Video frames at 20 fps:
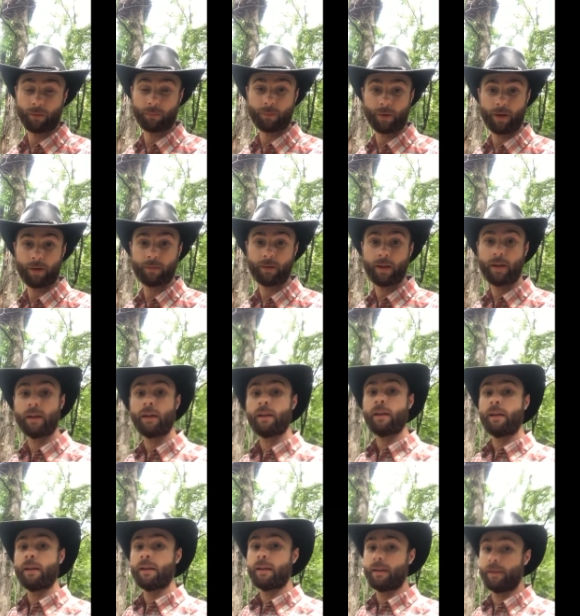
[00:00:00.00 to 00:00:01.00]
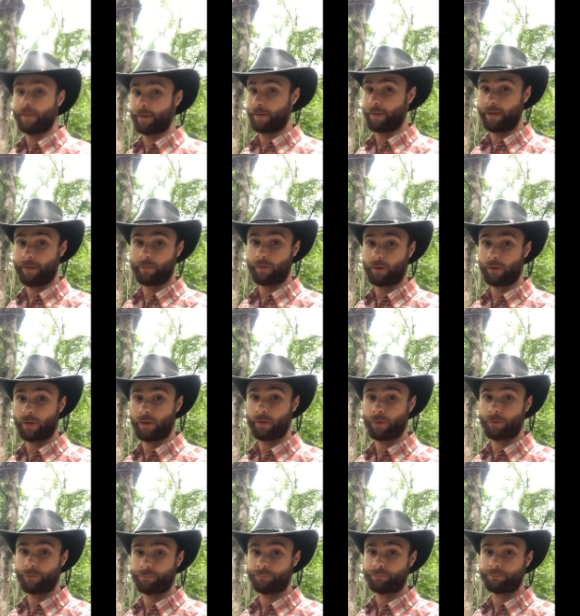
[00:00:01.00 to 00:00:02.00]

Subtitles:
right? You leave it alone,